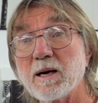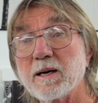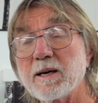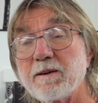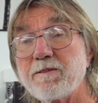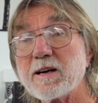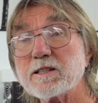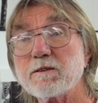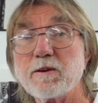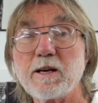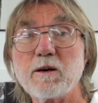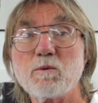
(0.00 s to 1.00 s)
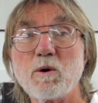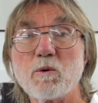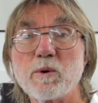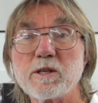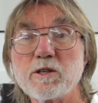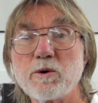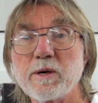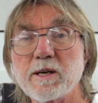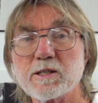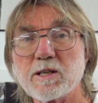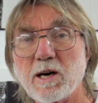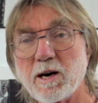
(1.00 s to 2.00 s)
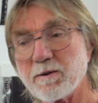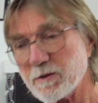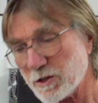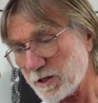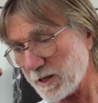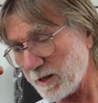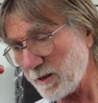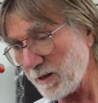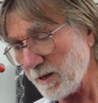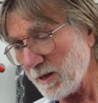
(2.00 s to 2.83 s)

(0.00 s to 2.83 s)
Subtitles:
Effectively, what we're doing is harvesting